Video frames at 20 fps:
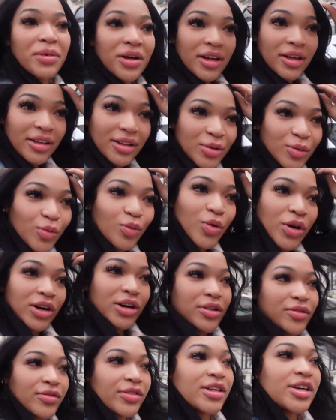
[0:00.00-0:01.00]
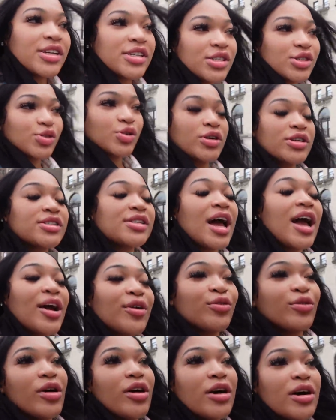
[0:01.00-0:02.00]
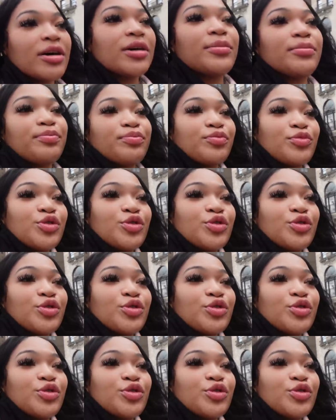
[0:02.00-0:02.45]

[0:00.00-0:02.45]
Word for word: But one of these stores, I um,